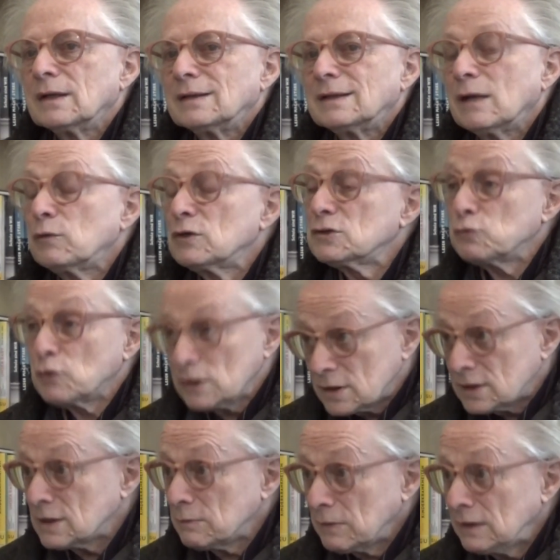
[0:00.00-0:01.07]
there was one
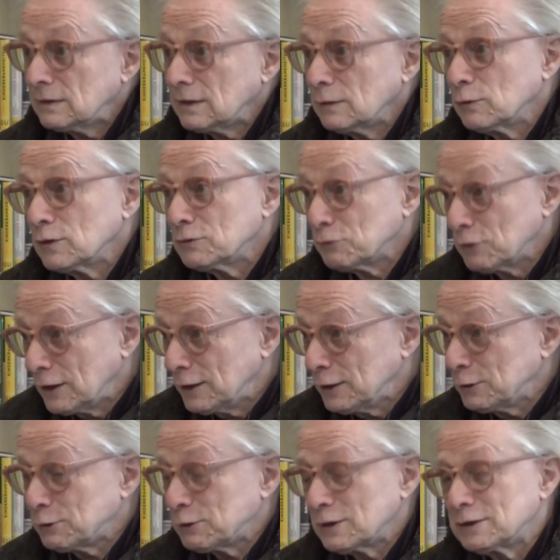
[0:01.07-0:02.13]
cement that was really
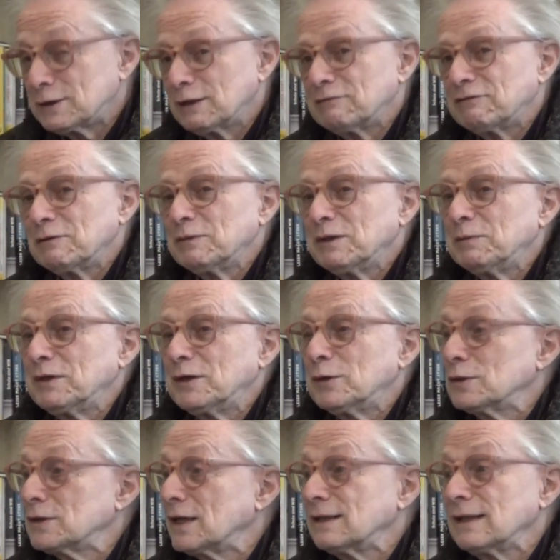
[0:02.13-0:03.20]
interesting for me
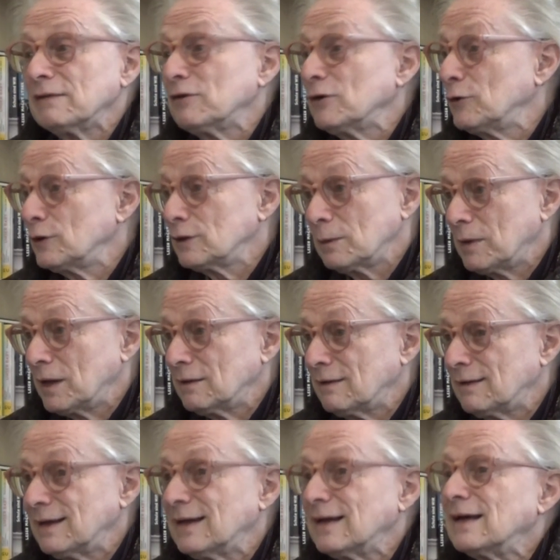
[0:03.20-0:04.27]
because I'd never heard about the
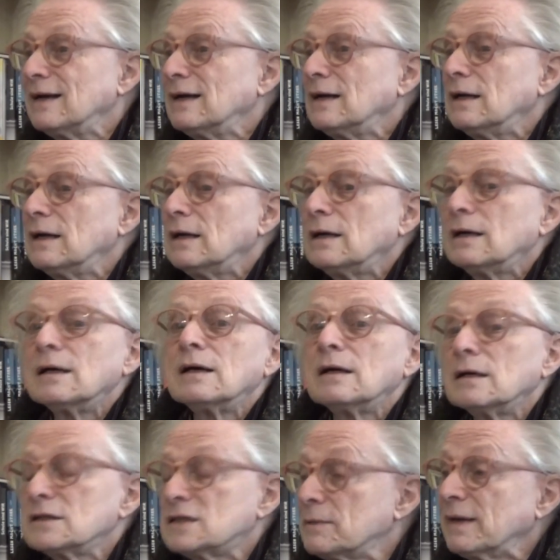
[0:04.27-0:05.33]
thing.
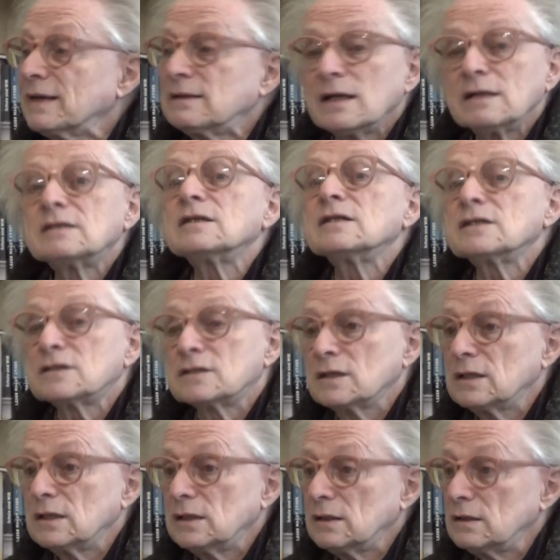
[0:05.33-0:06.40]
Cement that is
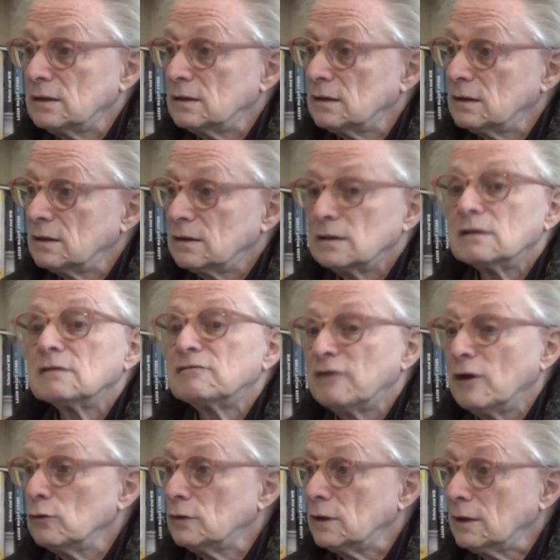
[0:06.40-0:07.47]

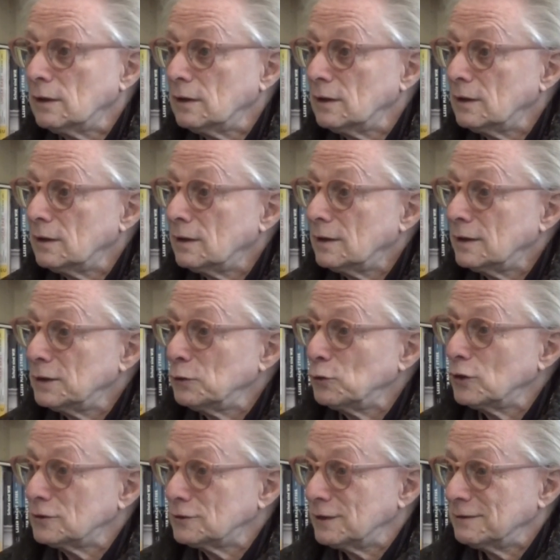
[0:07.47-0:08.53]
floating in the
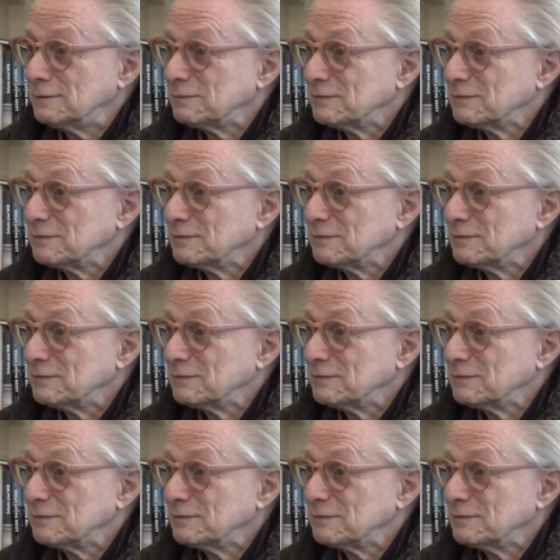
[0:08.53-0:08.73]
water.